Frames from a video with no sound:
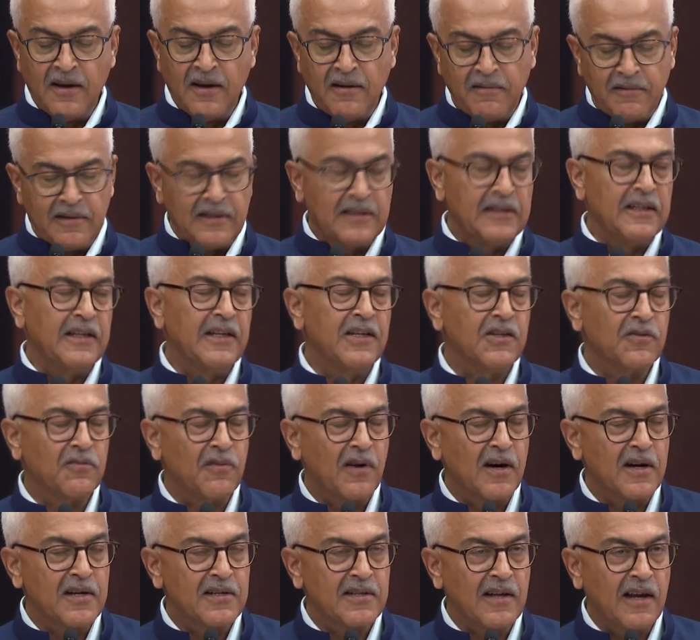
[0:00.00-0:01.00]
With these
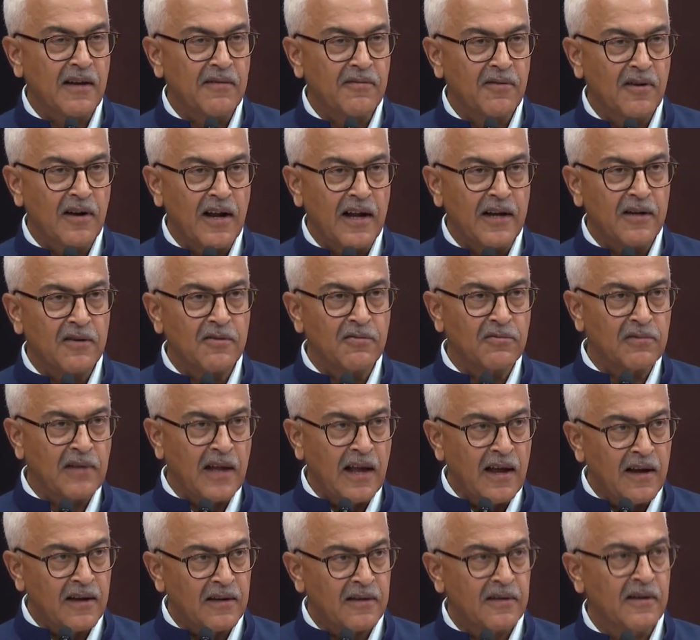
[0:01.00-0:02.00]
words, I would like to
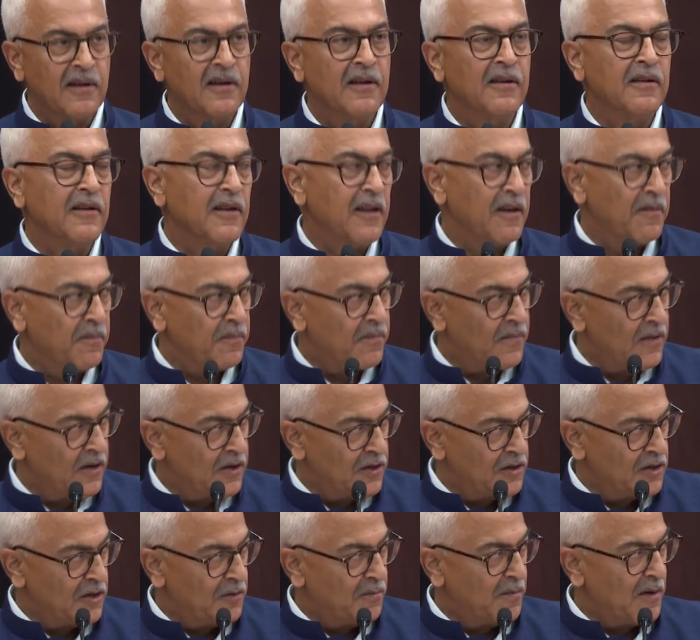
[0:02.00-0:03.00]
thank the
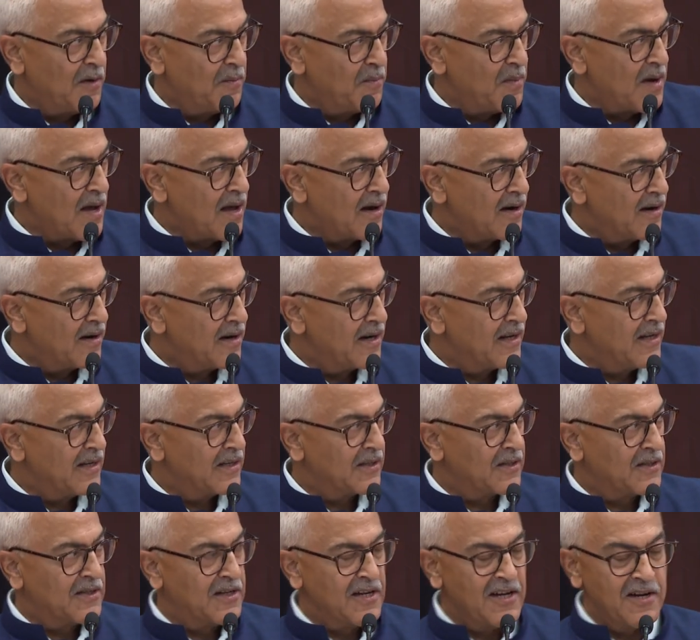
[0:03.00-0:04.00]

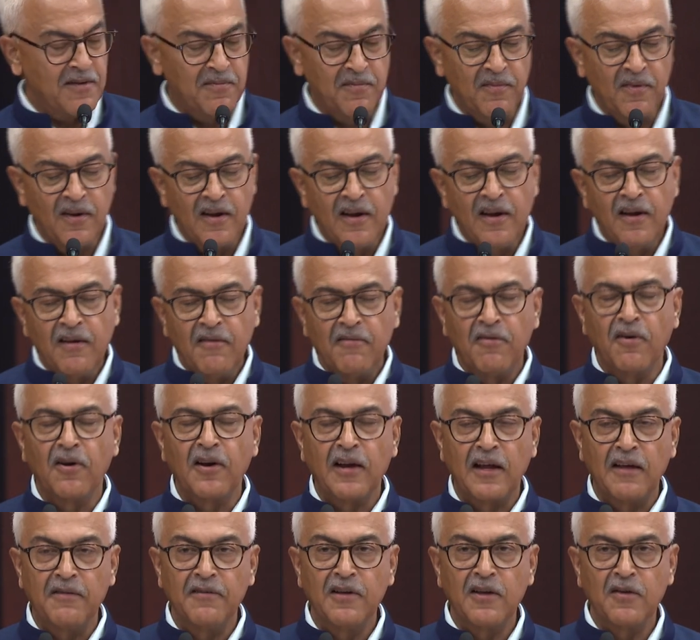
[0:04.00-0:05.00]
DGBPR&D's team for
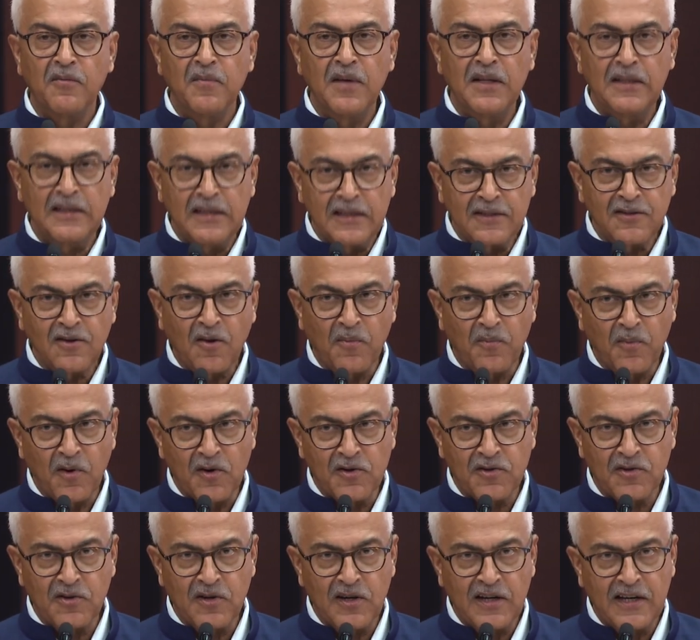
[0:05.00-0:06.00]
giving me this
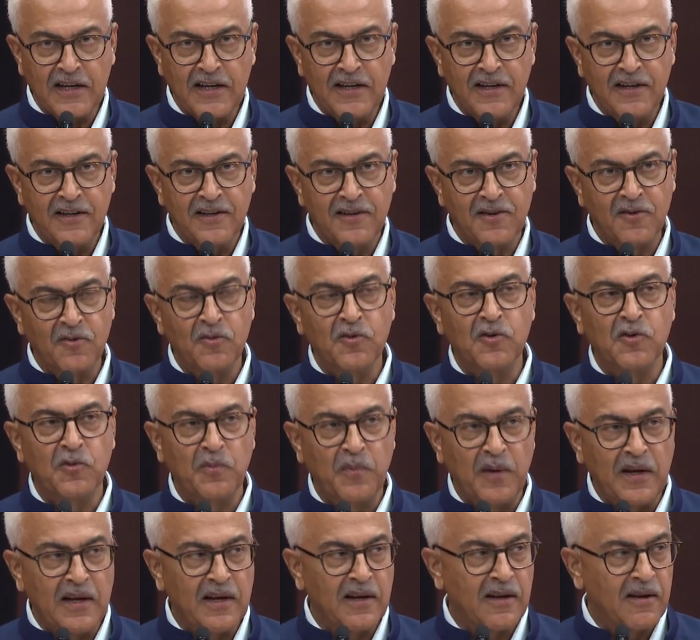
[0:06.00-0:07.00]
opportunity to
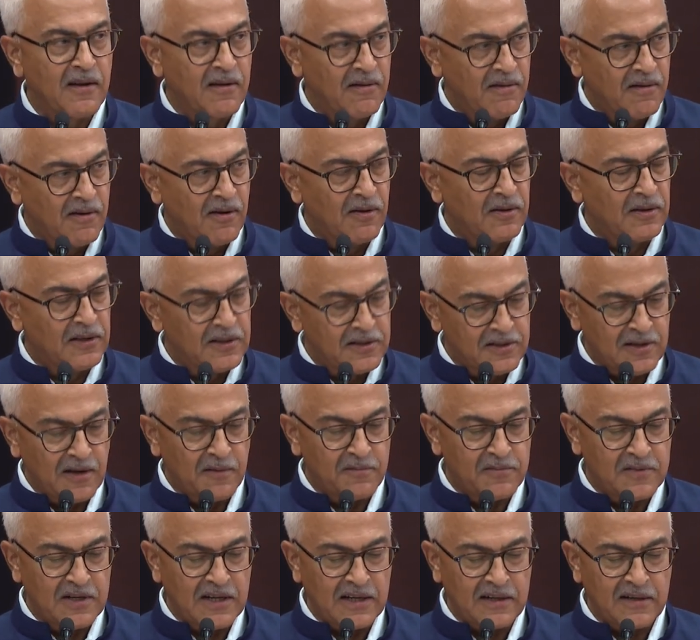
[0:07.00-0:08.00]
speak on the
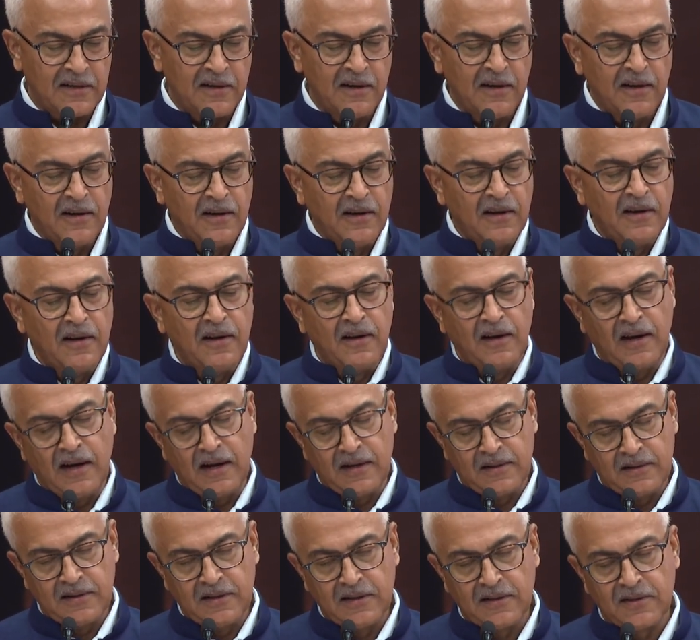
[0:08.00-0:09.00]
subject
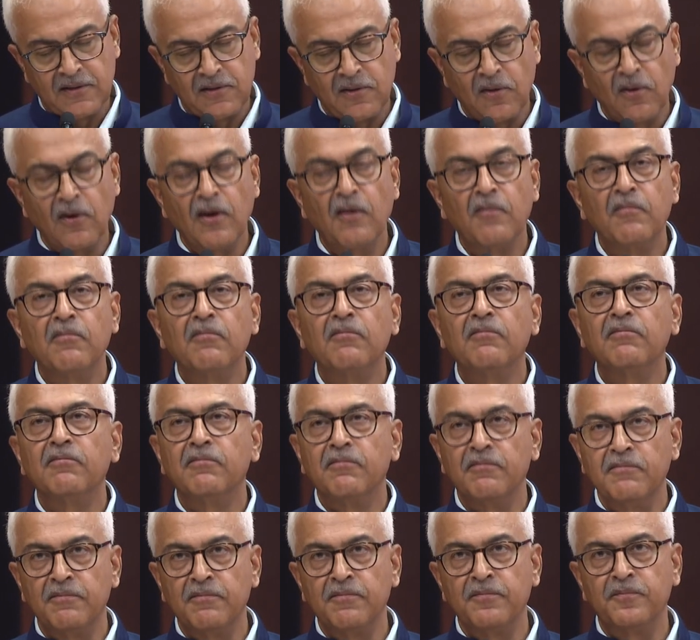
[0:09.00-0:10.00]
at this solemn
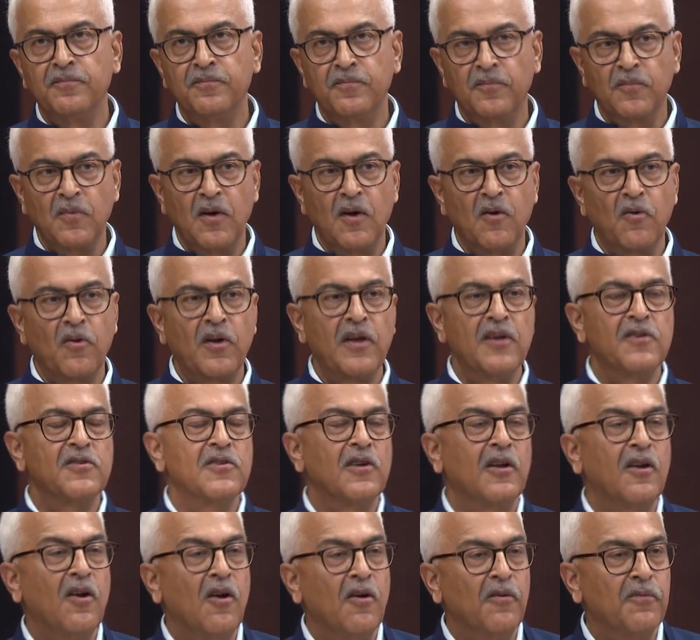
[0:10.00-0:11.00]

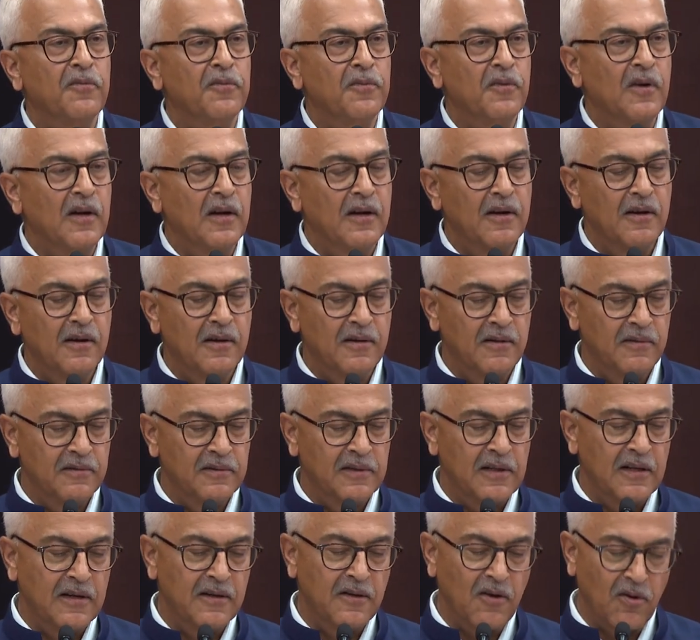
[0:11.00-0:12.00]
occasion of
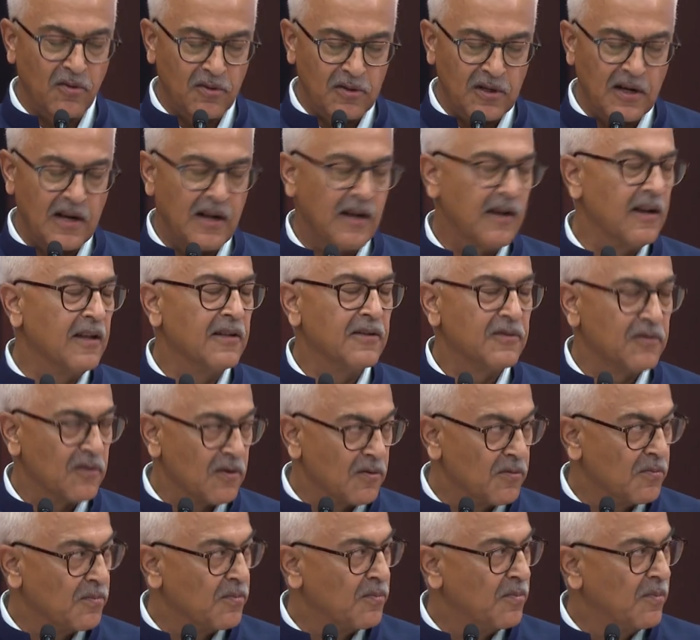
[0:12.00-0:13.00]
the Dr. Anand
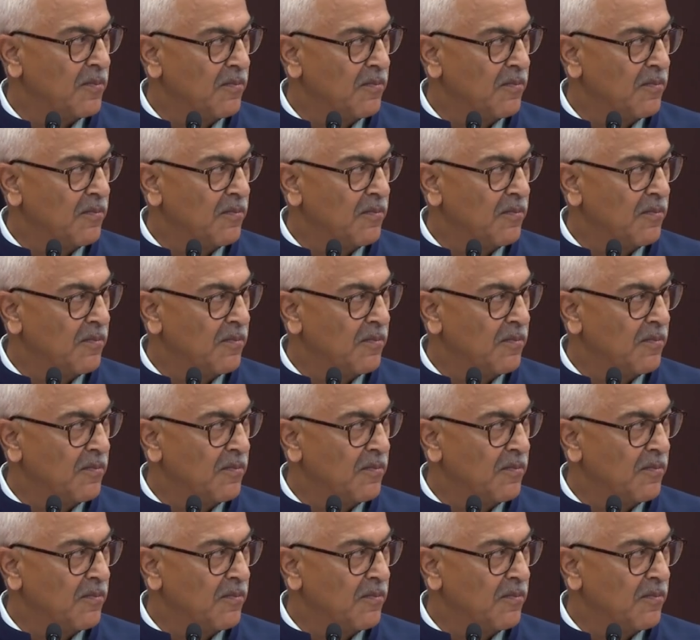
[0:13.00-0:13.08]
Swarup